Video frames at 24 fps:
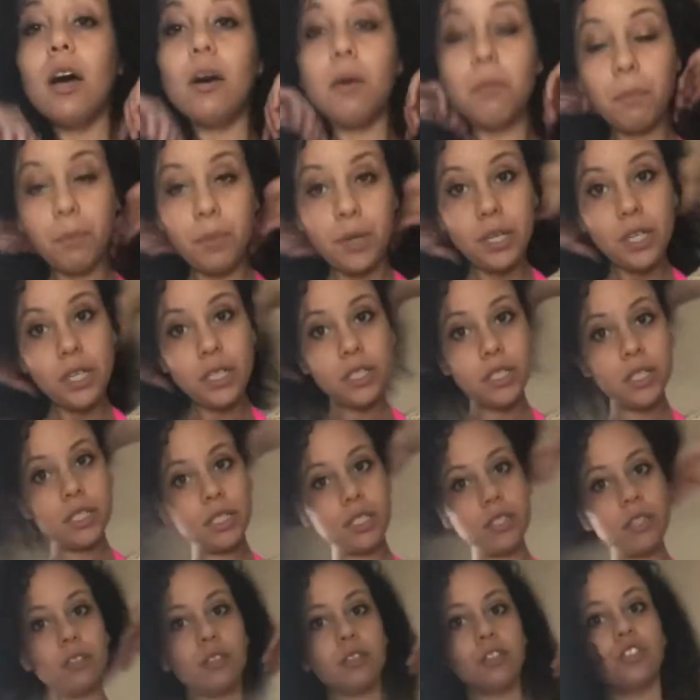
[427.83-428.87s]
but it's
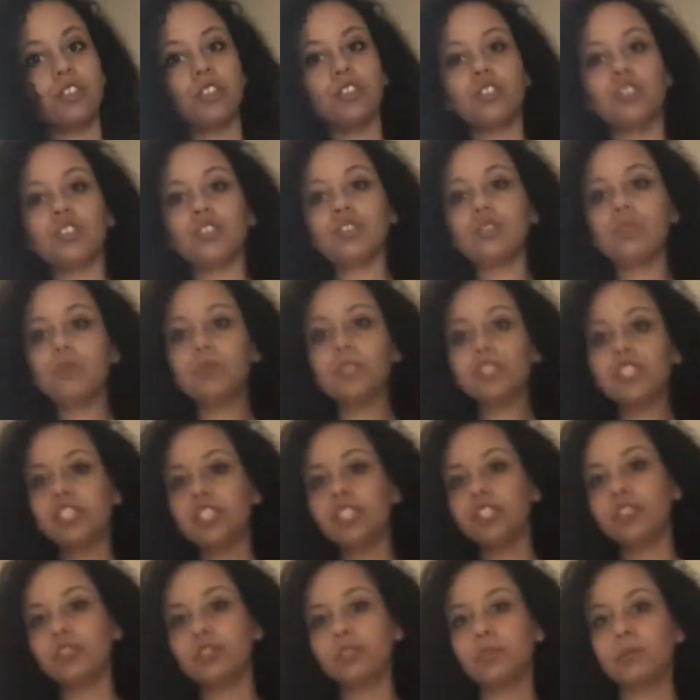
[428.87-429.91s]
still super
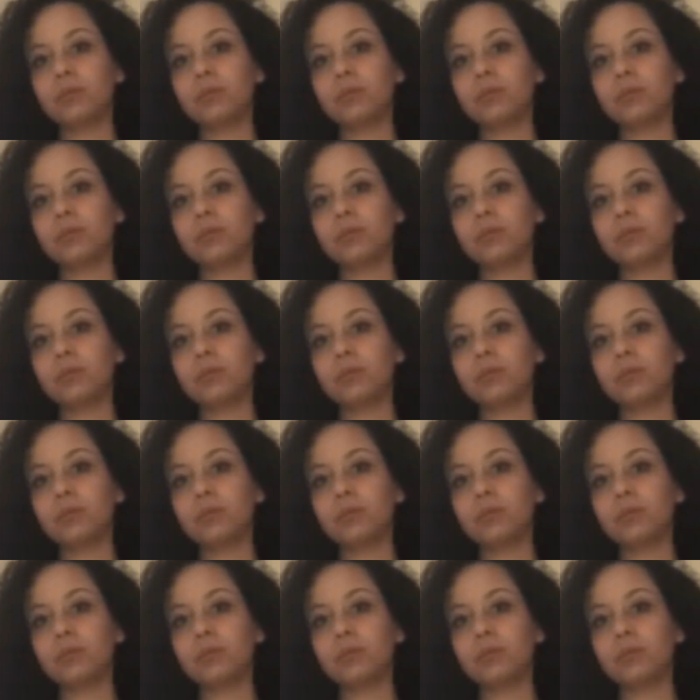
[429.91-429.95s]
cute.